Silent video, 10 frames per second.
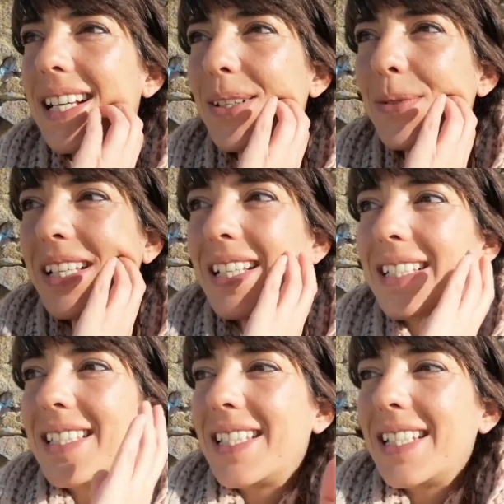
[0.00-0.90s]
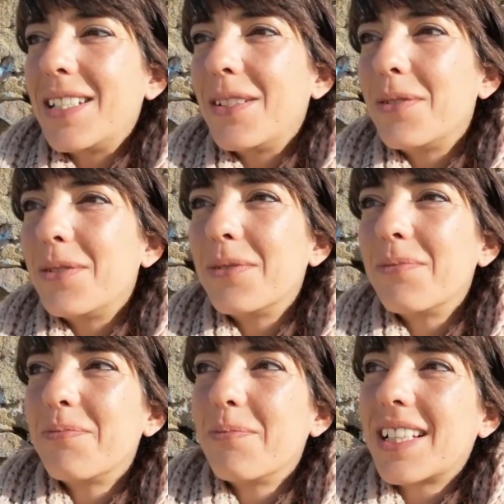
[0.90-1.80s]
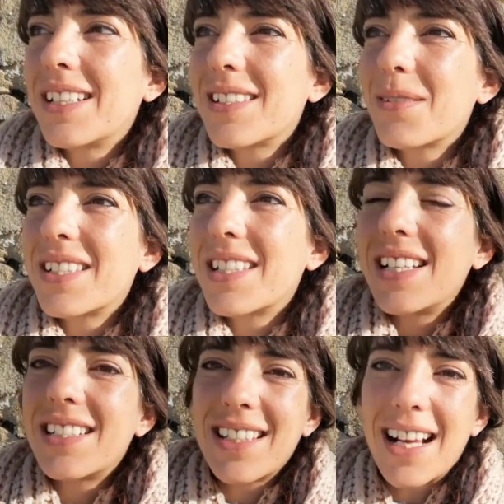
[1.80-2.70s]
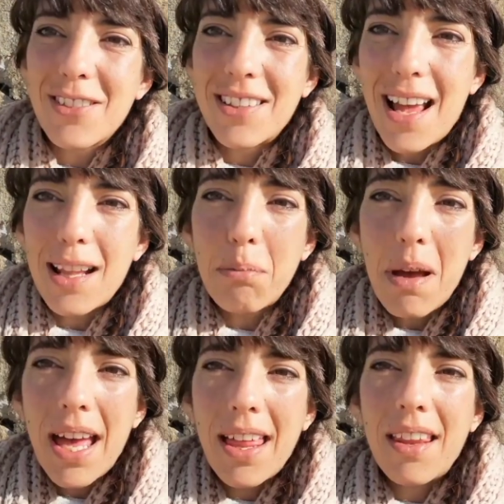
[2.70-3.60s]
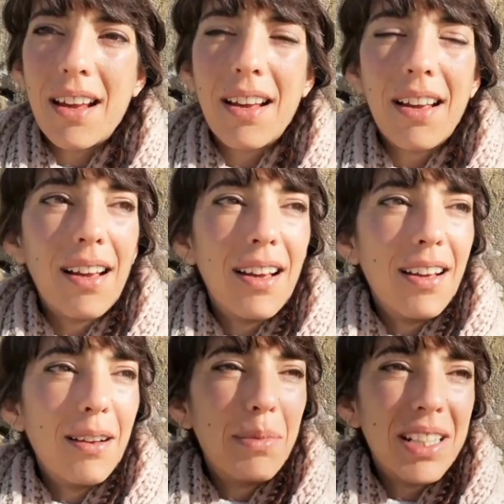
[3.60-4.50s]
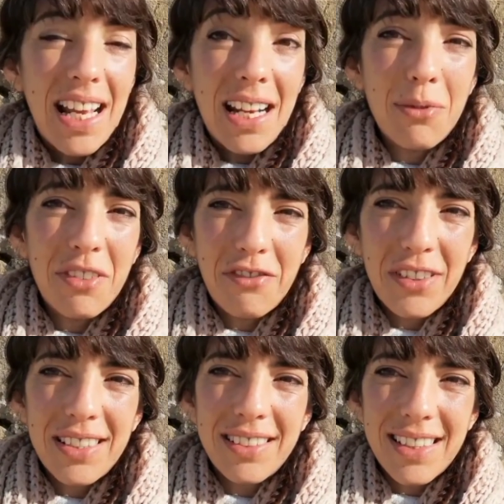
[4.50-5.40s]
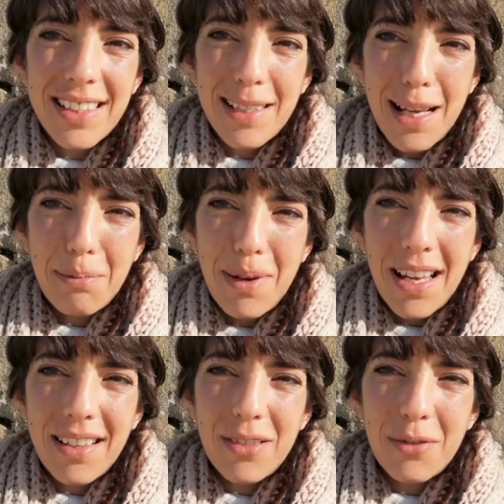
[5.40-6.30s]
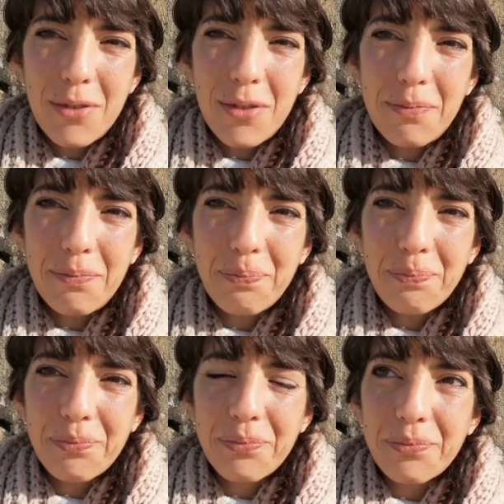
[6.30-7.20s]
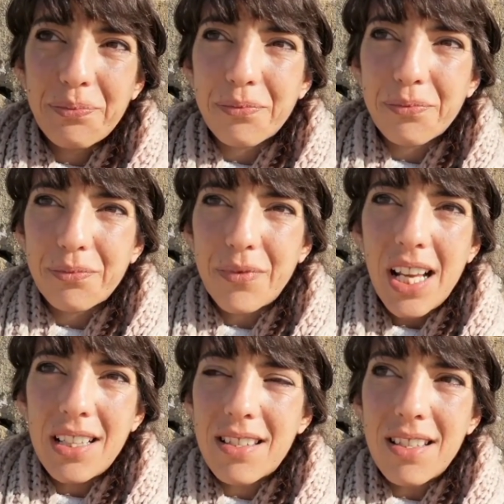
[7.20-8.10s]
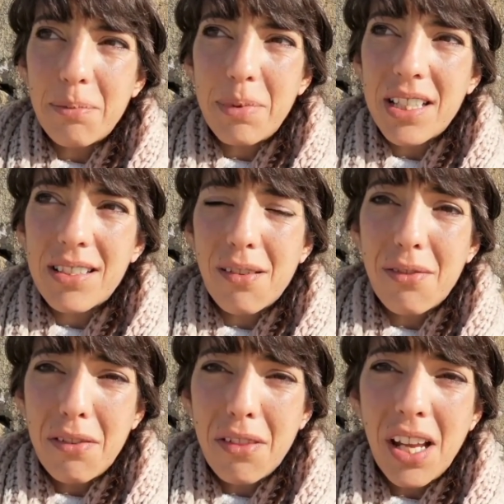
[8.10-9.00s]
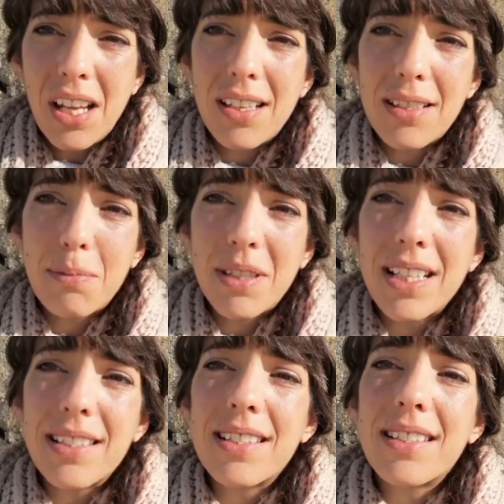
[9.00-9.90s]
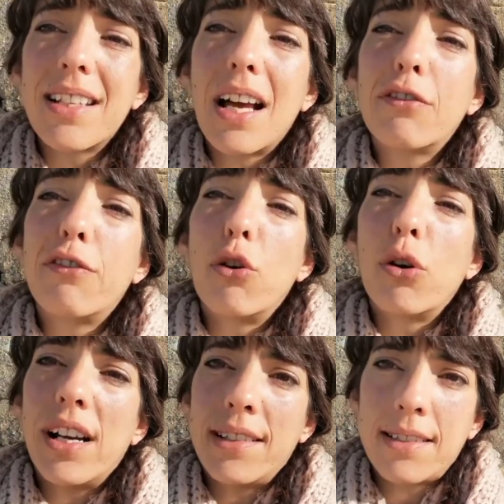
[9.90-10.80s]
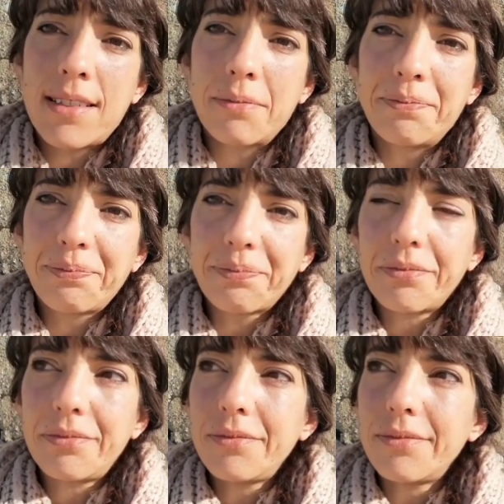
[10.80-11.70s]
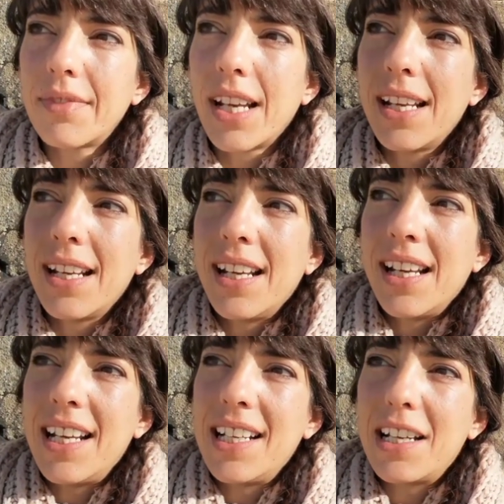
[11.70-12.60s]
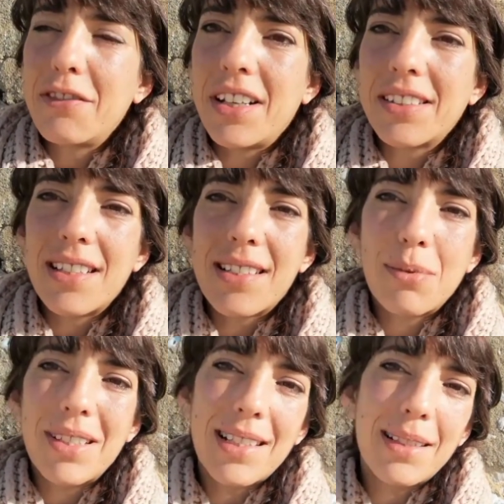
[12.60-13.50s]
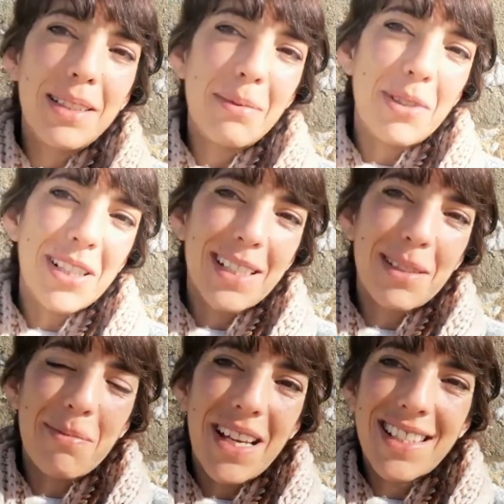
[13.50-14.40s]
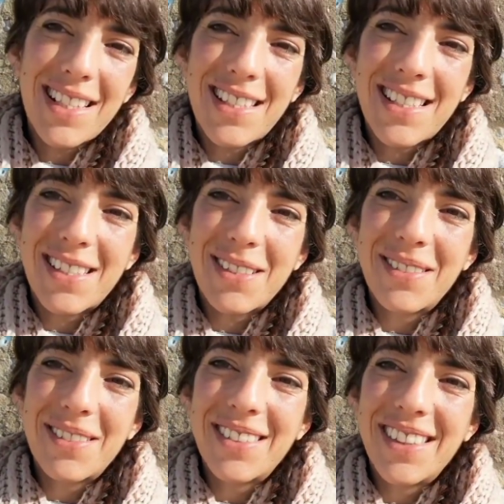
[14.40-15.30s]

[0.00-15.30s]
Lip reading: we continue because we say it's not that bad, but then we feel it's that bad, you know. And it's not because of the thing, it's because it's not for us. And I felt this was an important message to